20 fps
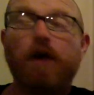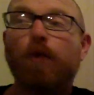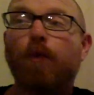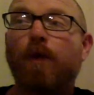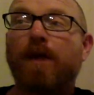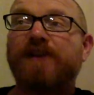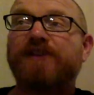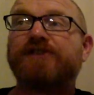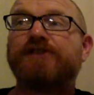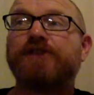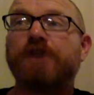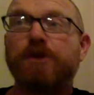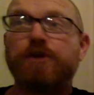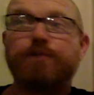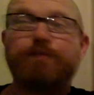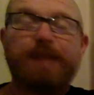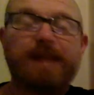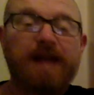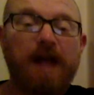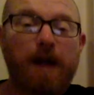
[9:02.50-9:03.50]
which do
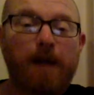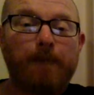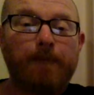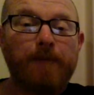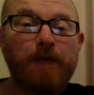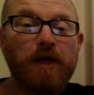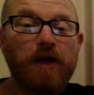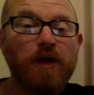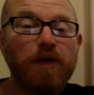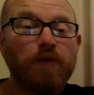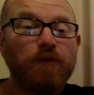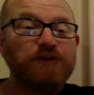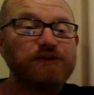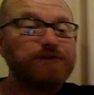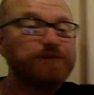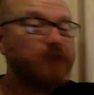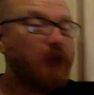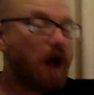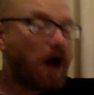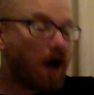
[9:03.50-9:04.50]
become
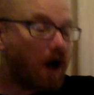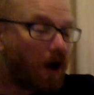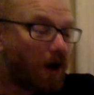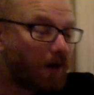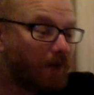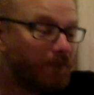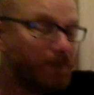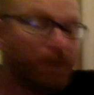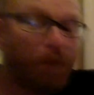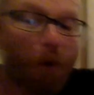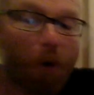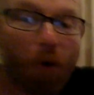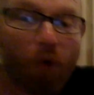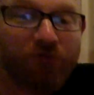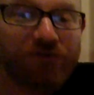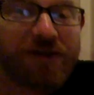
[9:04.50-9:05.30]
more